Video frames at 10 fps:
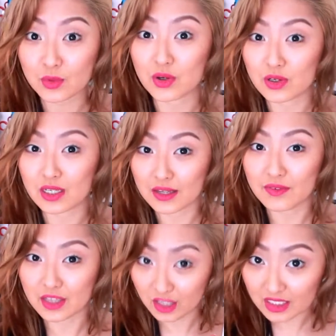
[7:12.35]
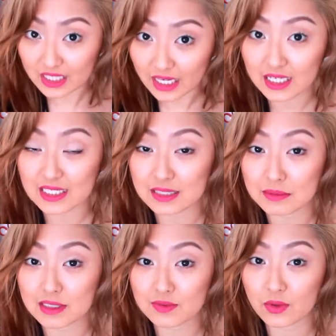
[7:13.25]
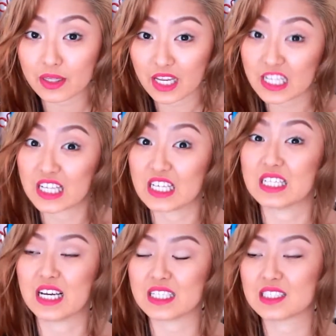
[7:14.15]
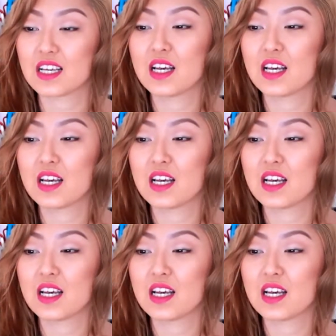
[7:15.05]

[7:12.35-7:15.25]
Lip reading: Well, if it looks like it needs to be exfoliated, then it does.